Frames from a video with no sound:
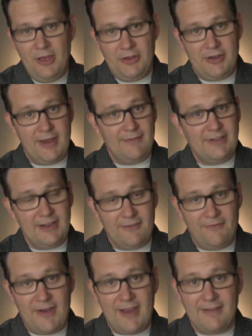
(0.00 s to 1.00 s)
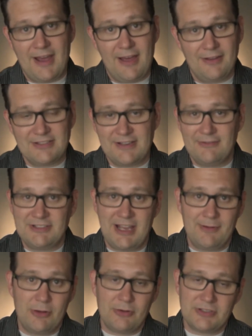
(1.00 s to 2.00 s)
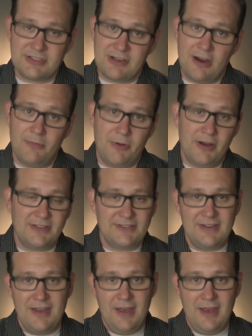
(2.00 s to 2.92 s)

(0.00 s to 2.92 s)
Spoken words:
You can have it take $5 every time you go to Starbucks.